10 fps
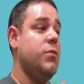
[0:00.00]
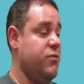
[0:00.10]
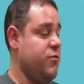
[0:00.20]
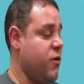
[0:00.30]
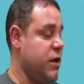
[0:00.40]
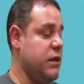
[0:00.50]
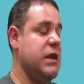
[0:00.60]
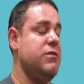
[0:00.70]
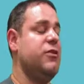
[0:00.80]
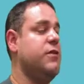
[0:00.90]
It's very
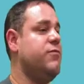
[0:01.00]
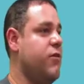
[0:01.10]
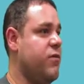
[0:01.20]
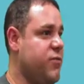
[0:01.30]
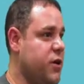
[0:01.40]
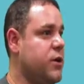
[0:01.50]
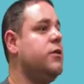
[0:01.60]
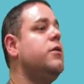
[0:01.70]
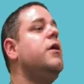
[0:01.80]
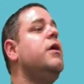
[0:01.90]
engaging, very
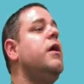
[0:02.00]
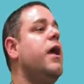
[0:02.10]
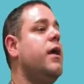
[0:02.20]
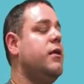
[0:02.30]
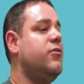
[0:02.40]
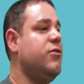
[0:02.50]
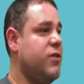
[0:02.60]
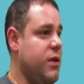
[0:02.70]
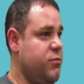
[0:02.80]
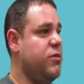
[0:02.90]
fun, and it
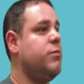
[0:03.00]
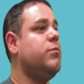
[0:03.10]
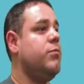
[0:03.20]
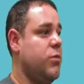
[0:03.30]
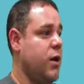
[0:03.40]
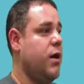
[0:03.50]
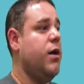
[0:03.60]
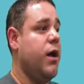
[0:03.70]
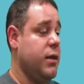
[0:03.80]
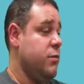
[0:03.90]
just keeps them
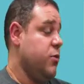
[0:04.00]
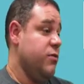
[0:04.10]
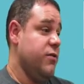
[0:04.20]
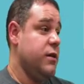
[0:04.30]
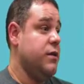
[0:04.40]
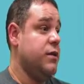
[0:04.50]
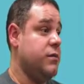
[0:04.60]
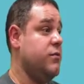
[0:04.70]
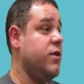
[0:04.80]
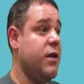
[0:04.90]
highly motivated,
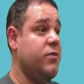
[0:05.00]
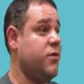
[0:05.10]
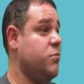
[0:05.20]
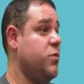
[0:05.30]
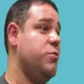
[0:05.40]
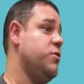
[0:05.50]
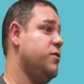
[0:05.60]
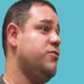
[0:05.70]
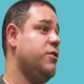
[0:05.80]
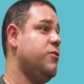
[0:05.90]
and they get to compete with
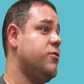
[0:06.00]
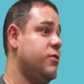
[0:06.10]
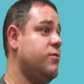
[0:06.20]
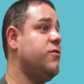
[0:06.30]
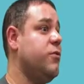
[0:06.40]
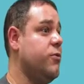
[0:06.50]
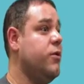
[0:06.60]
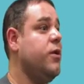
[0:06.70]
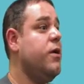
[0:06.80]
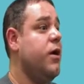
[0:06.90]
each other, and so
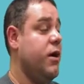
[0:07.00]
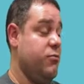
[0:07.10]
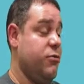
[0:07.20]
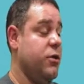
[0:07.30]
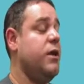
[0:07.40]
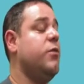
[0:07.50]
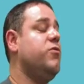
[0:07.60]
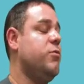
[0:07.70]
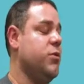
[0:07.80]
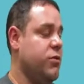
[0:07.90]
it really
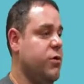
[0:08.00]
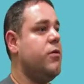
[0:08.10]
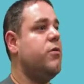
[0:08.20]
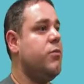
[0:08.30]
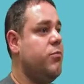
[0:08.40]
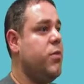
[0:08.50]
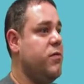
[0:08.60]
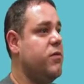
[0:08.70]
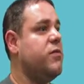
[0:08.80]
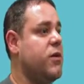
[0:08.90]
helps to build their
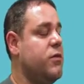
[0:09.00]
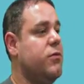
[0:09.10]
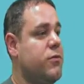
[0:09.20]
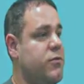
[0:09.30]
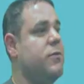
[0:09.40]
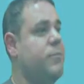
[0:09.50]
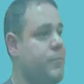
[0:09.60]
basic skills.